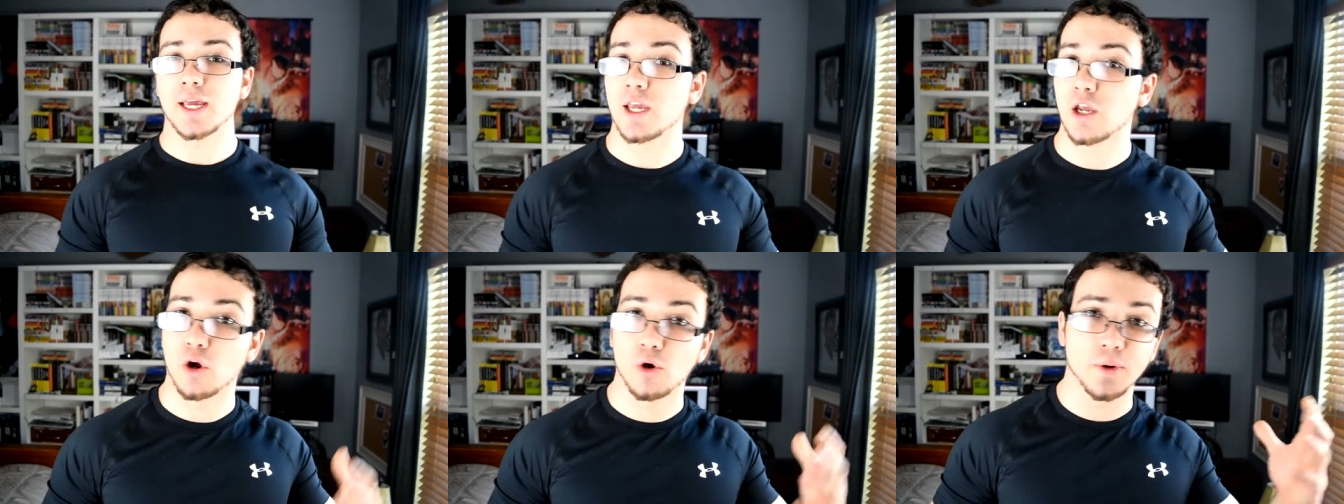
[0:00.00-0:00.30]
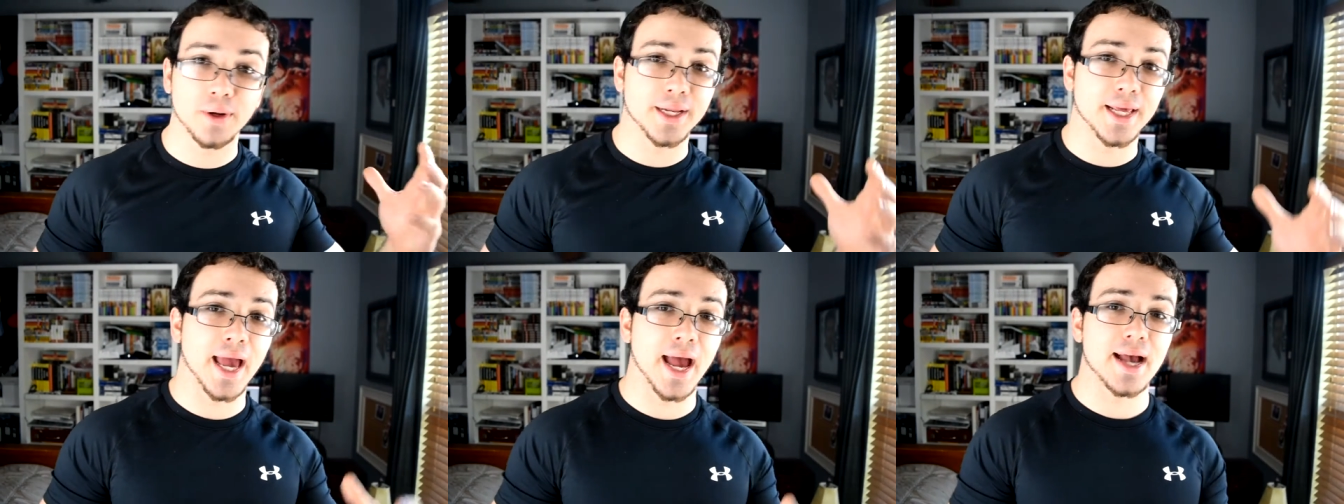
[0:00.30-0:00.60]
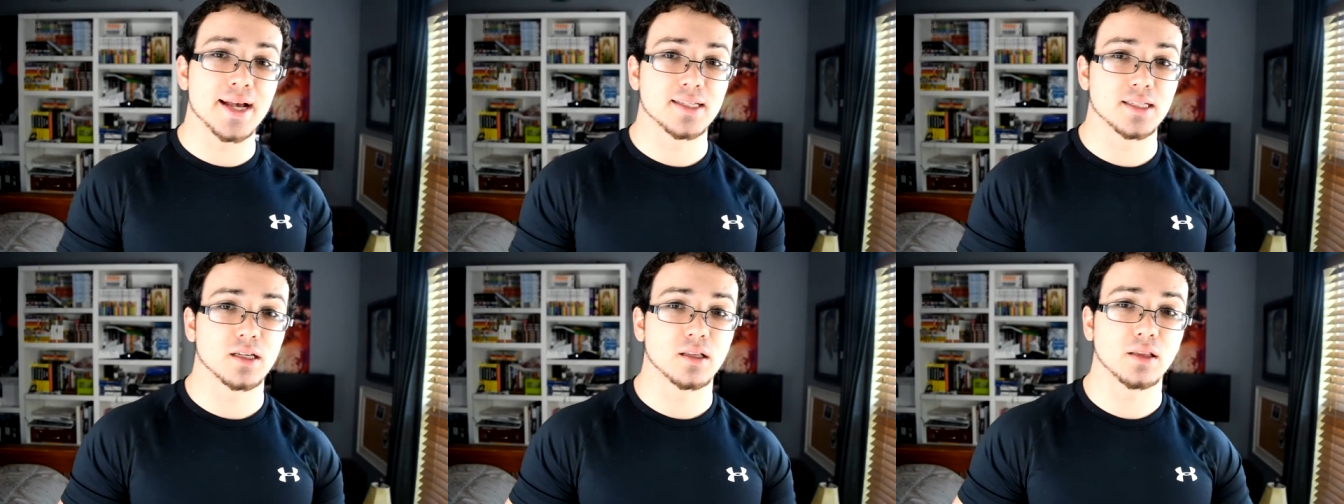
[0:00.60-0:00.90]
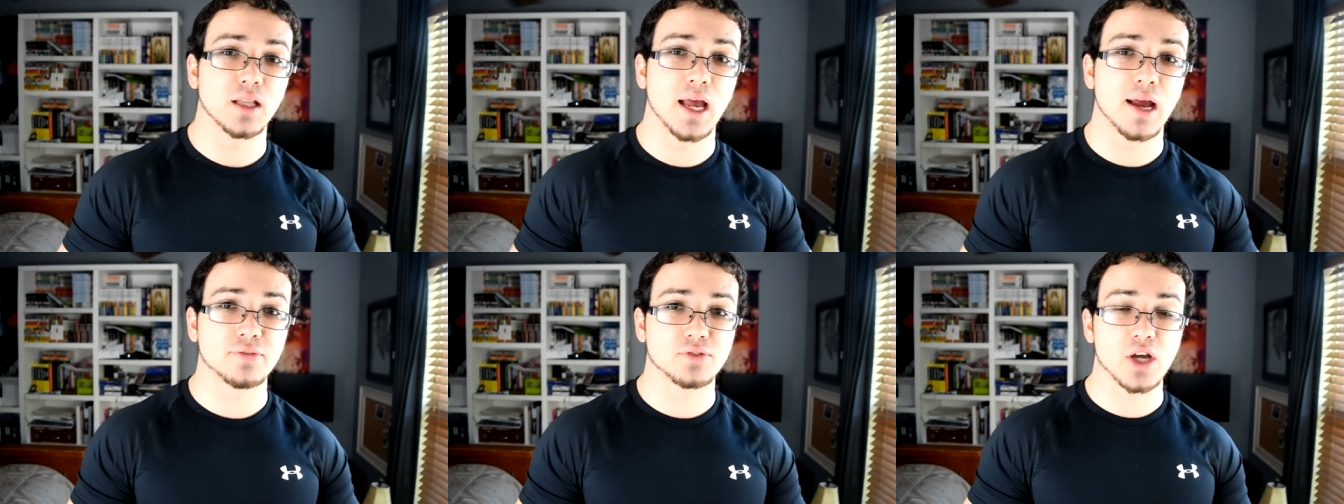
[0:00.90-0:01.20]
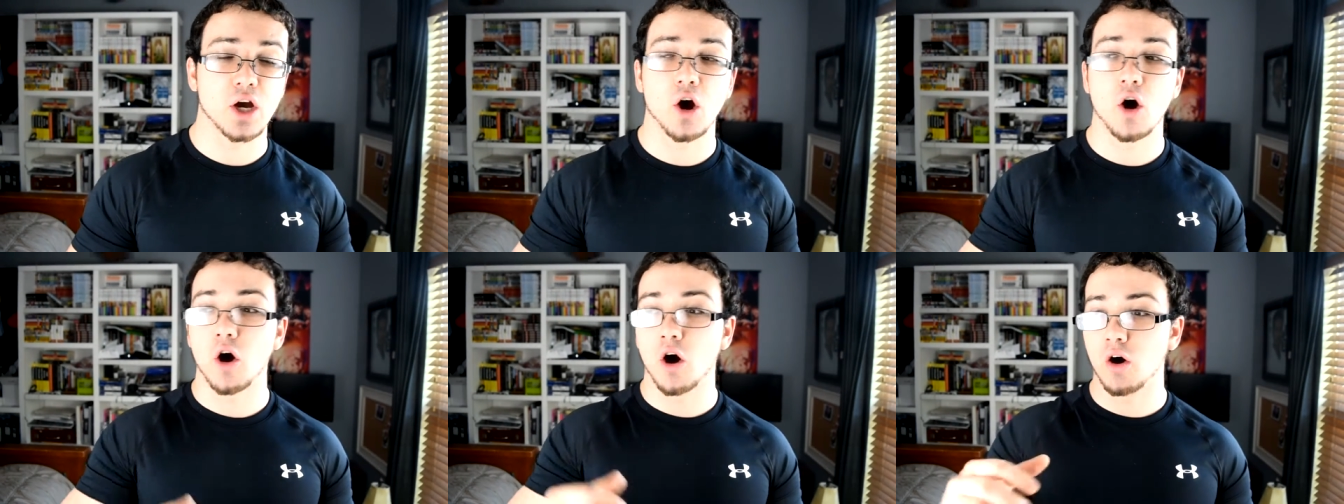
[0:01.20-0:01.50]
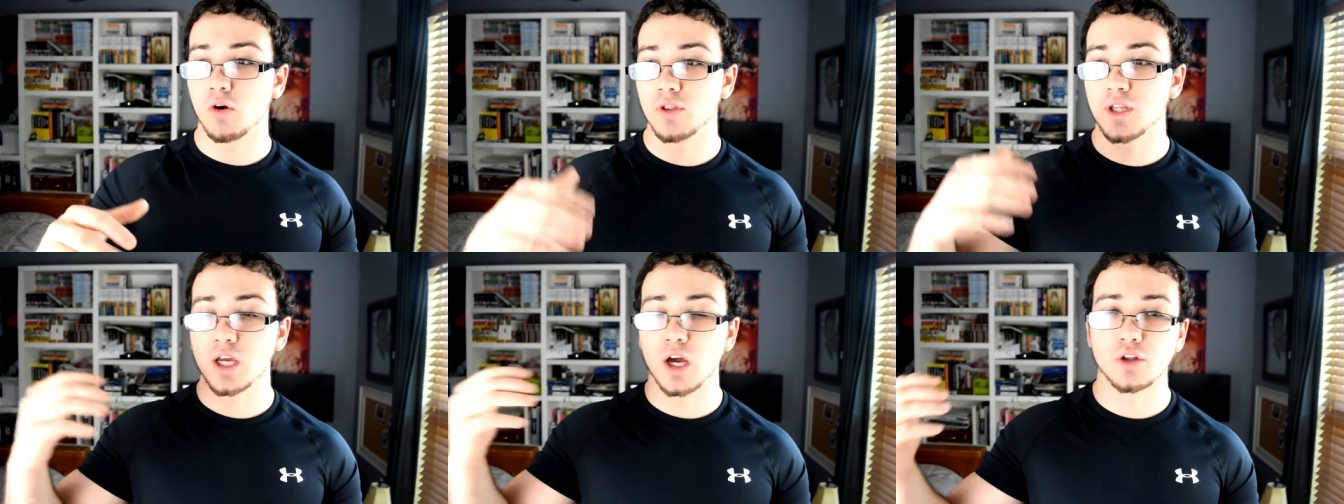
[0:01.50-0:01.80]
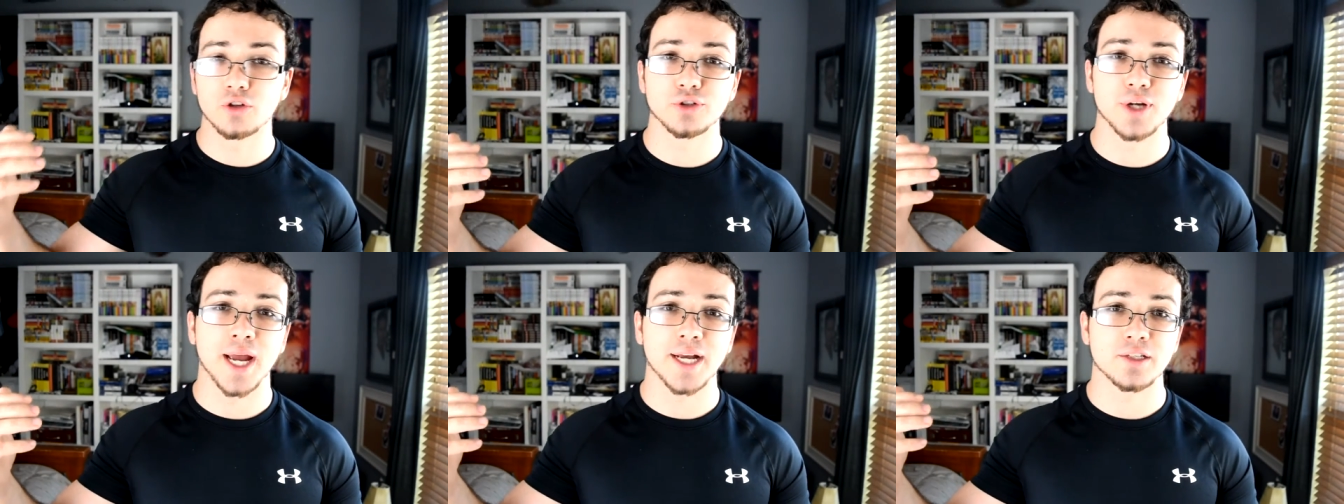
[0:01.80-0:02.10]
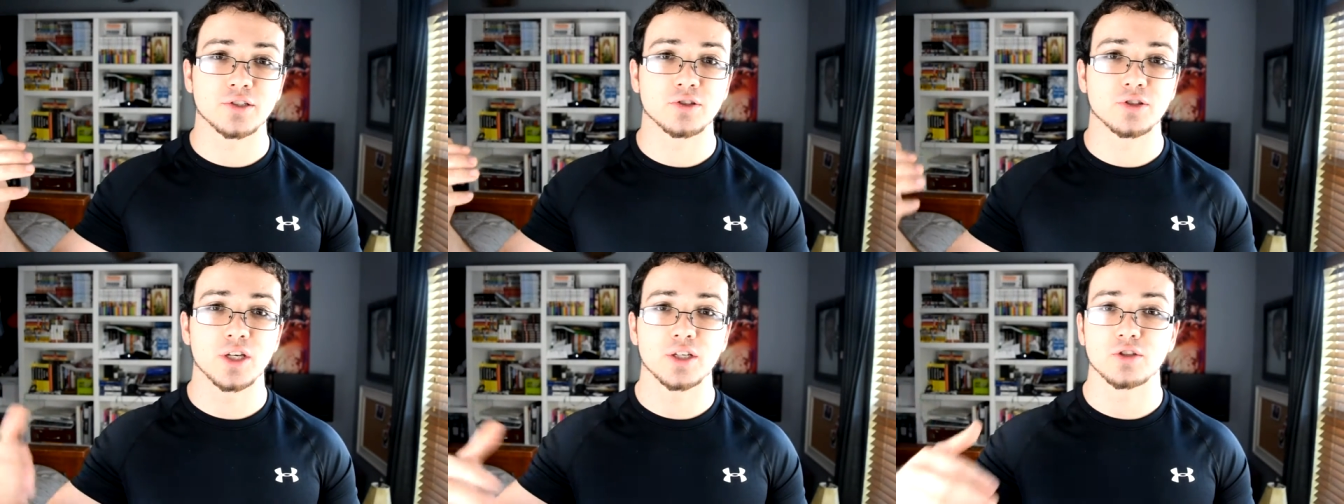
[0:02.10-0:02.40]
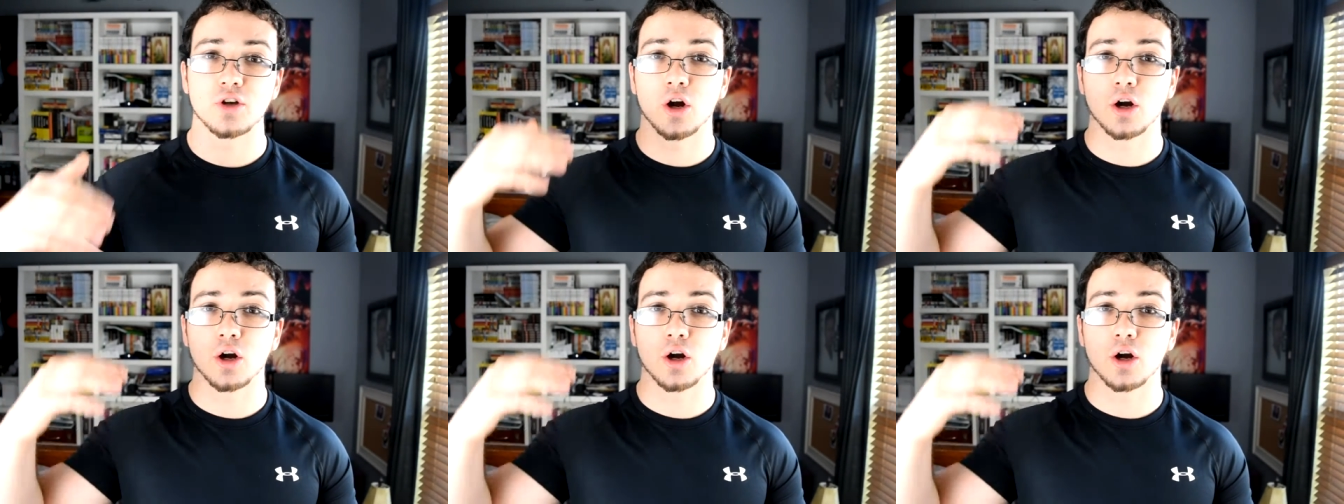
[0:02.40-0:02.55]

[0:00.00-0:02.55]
He already has the left. All the other exorcists